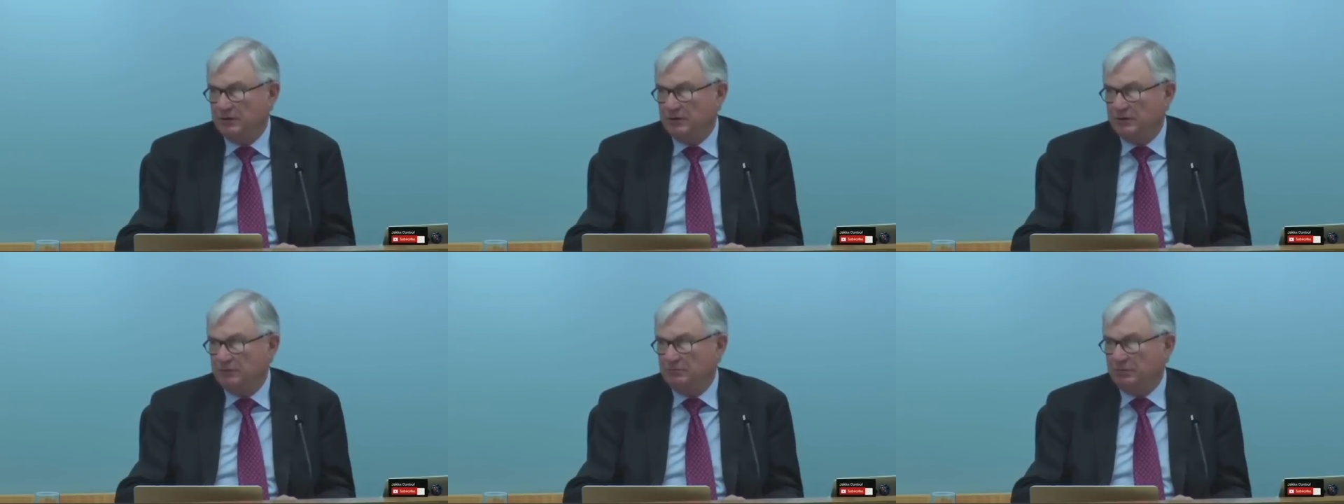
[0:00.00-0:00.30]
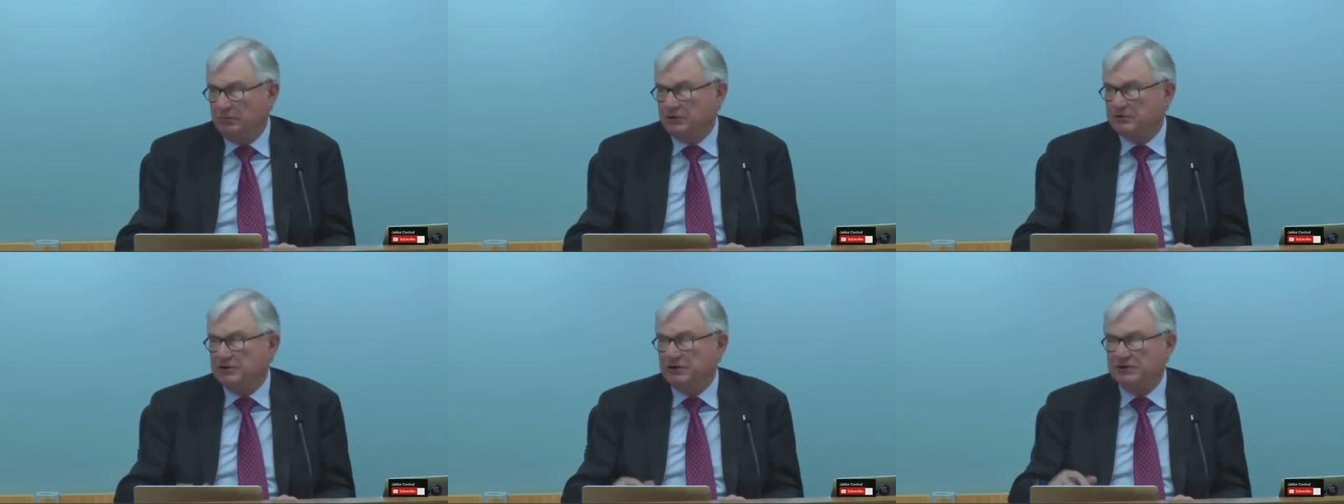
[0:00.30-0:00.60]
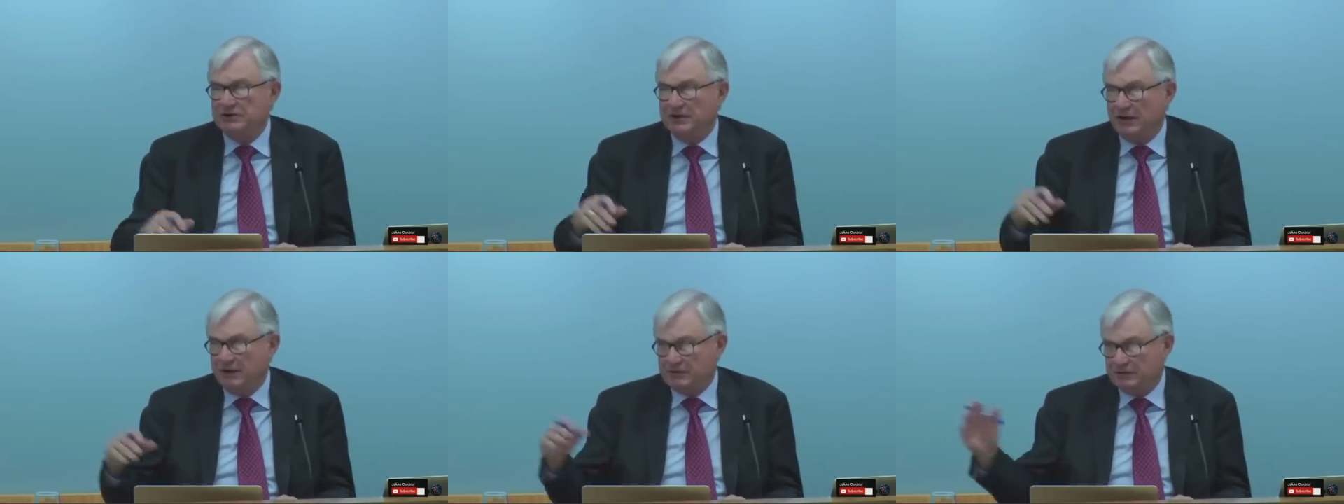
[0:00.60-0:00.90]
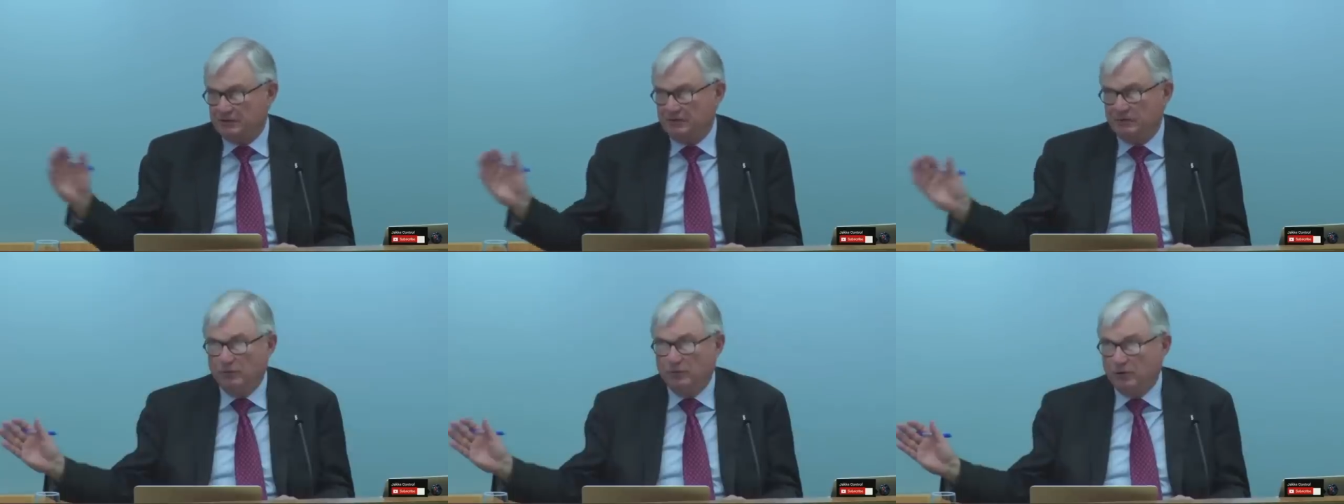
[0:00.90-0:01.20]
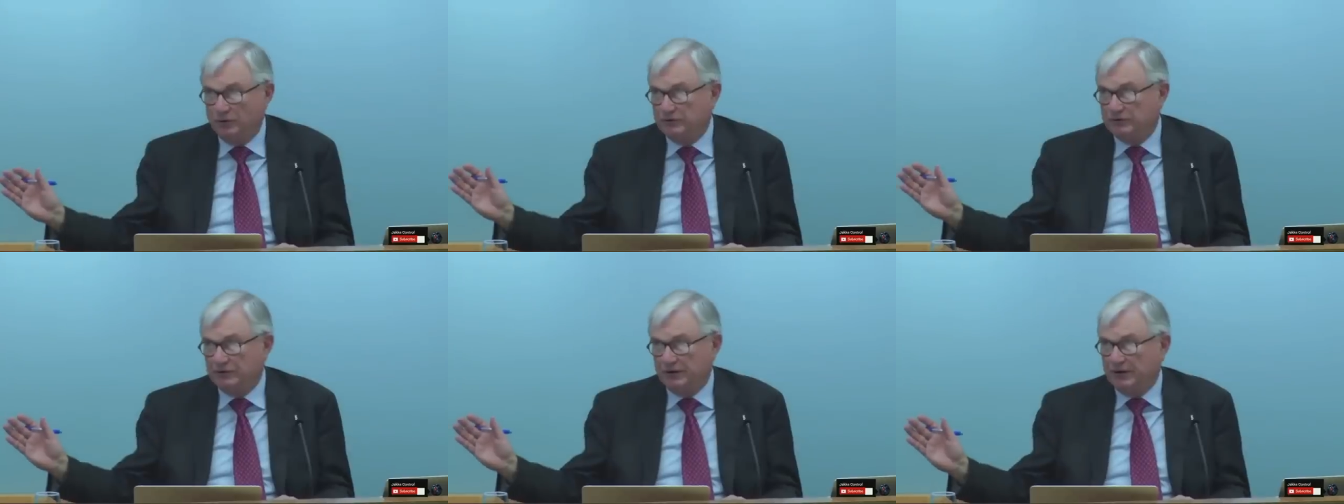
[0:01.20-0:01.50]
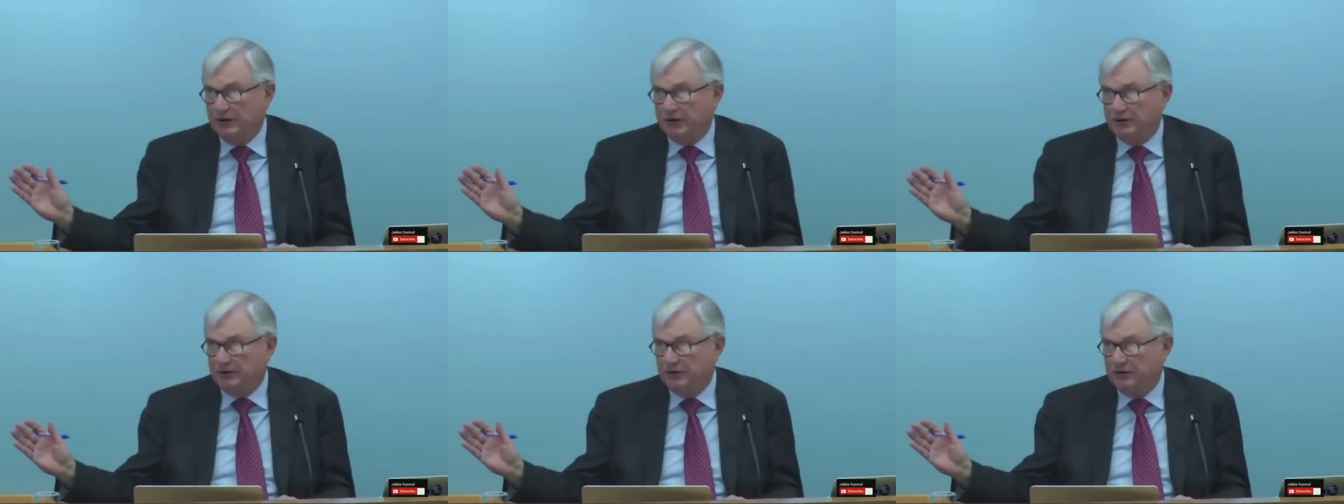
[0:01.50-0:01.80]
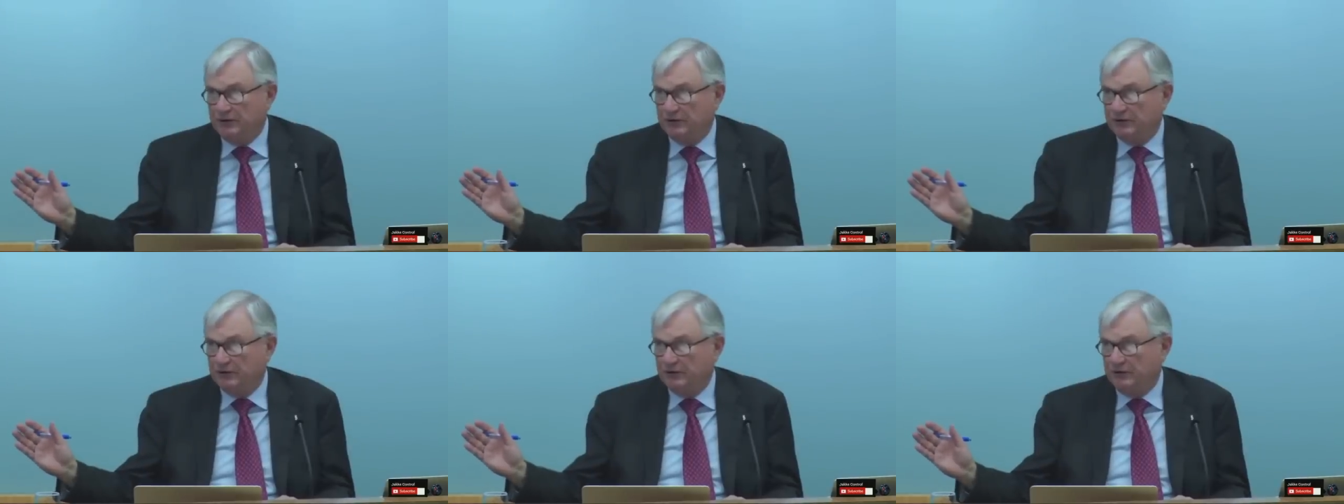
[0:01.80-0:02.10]
but she doesn't want to go to the
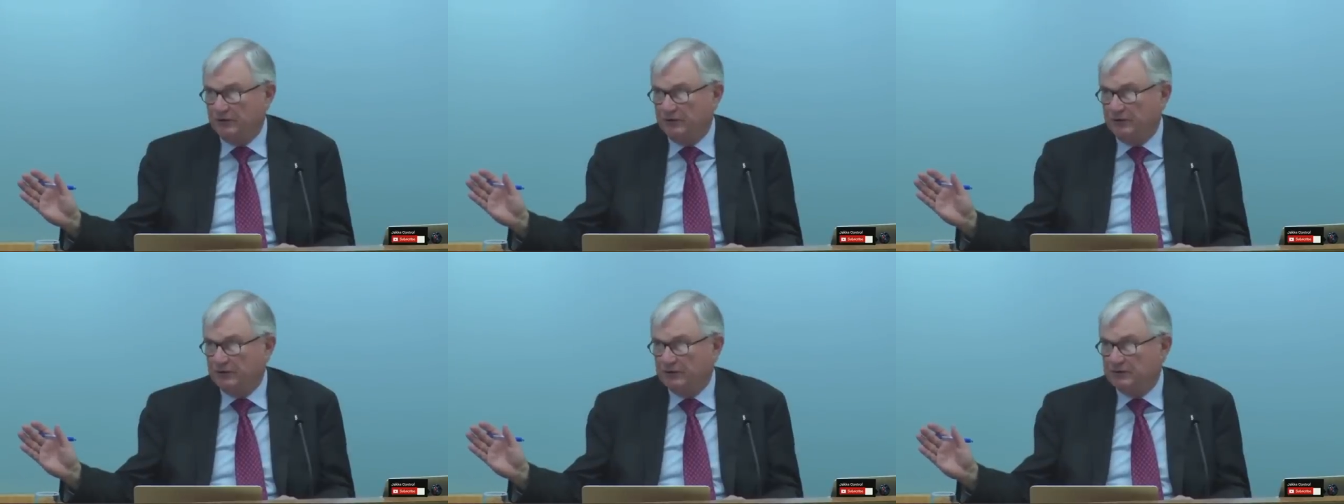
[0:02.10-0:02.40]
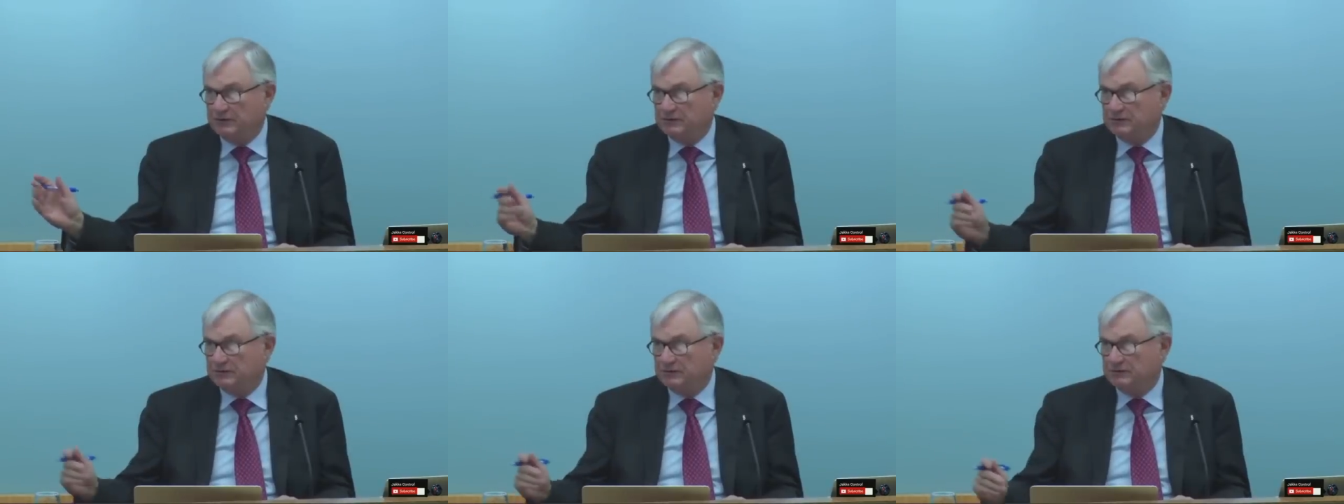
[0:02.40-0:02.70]
authorities.